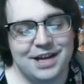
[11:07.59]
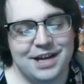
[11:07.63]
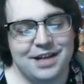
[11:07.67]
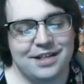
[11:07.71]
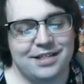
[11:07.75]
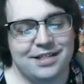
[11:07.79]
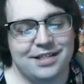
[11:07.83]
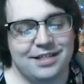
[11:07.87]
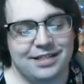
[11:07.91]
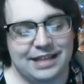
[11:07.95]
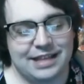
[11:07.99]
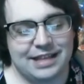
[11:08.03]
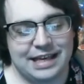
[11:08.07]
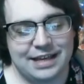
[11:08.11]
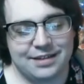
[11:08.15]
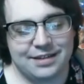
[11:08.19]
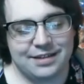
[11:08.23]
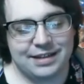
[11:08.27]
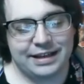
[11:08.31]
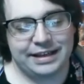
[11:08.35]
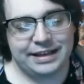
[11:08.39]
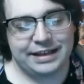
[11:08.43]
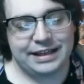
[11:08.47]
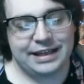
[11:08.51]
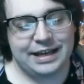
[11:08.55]

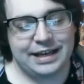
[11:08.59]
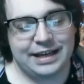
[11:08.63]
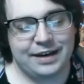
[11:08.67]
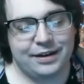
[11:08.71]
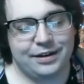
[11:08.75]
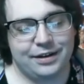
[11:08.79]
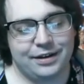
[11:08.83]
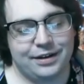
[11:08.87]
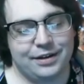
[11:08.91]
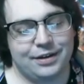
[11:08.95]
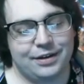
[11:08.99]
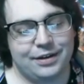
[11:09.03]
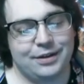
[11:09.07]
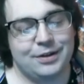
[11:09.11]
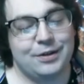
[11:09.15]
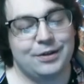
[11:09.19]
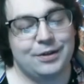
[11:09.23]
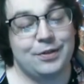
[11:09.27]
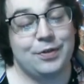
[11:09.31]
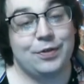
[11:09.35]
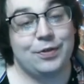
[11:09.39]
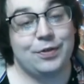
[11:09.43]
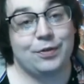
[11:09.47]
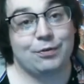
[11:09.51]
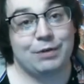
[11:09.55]
Season
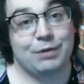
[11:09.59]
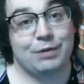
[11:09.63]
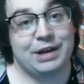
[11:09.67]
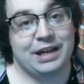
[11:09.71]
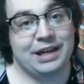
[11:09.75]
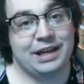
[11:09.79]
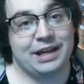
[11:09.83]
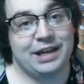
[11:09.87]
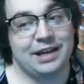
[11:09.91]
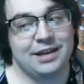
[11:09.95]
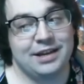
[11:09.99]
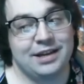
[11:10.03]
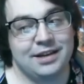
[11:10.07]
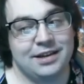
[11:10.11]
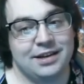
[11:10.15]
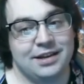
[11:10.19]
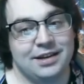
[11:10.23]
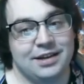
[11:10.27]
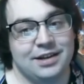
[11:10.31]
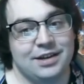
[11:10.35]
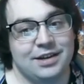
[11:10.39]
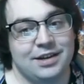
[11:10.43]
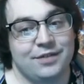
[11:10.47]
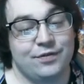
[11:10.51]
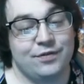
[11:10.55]
3,
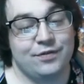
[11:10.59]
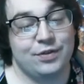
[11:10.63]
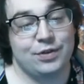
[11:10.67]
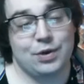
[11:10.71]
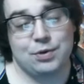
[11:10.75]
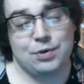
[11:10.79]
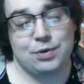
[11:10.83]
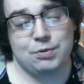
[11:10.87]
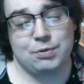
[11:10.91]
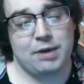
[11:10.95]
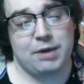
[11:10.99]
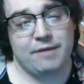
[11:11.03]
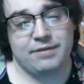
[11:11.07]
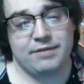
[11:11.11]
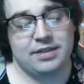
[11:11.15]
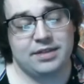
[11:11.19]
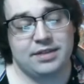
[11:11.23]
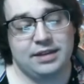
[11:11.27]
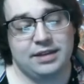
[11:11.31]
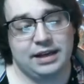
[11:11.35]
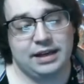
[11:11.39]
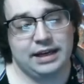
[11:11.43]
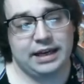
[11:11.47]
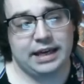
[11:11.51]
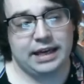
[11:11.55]
for those who haven't
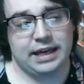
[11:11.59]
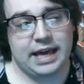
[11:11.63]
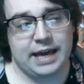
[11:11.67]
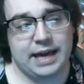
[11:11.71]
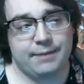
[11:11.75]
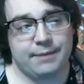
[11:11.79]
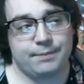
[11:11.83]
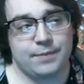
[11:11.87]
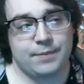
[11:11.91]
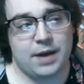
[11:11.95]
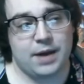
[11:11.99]
seen it yet,